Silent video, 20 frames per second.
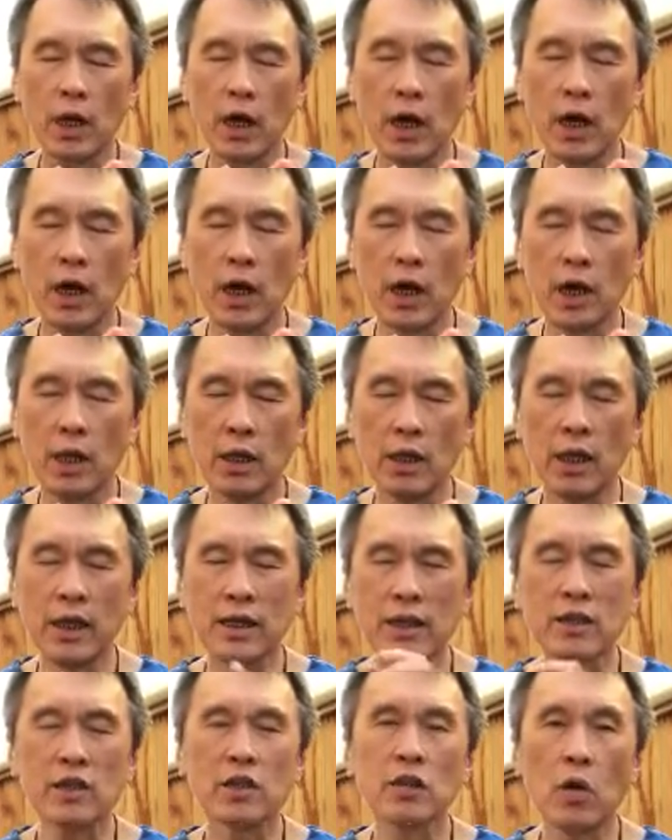uh,
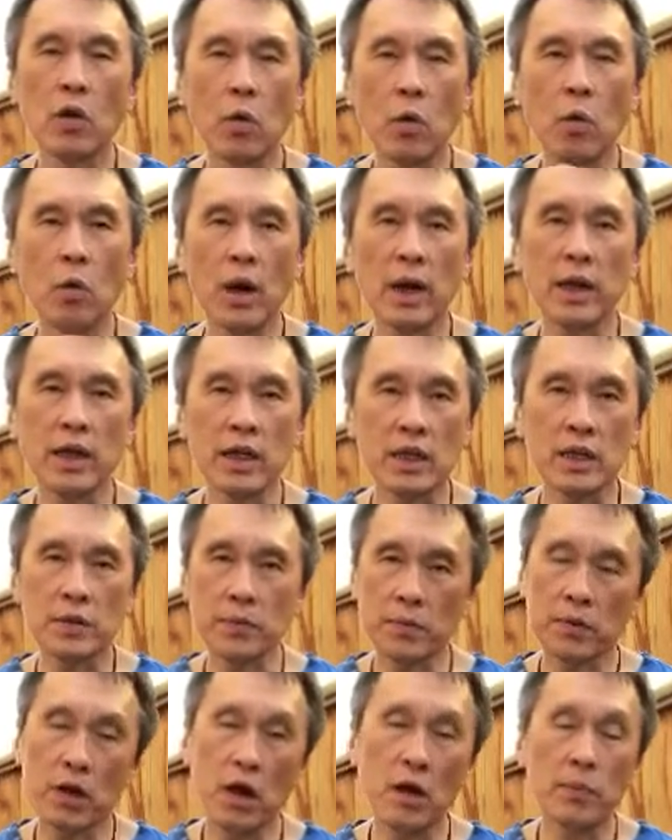let us know what is
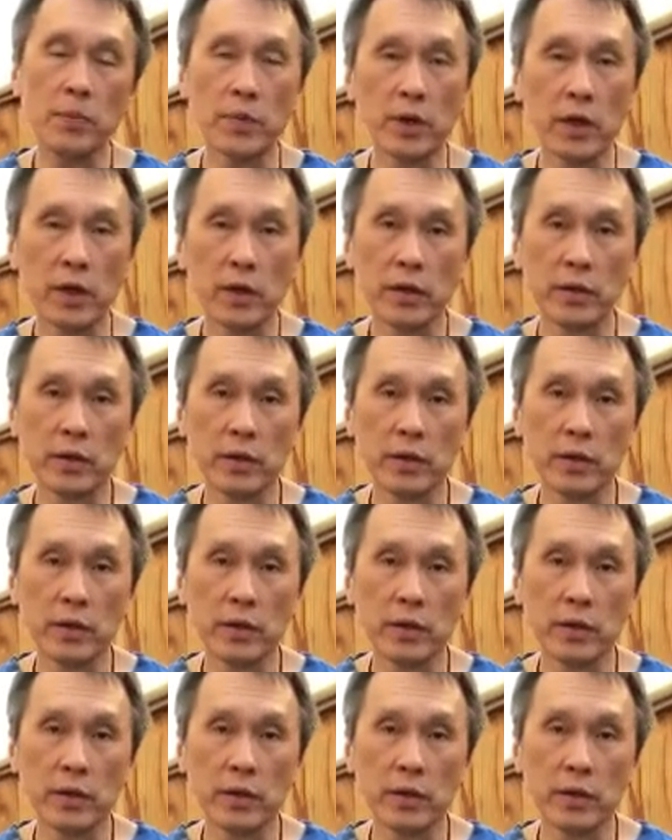proper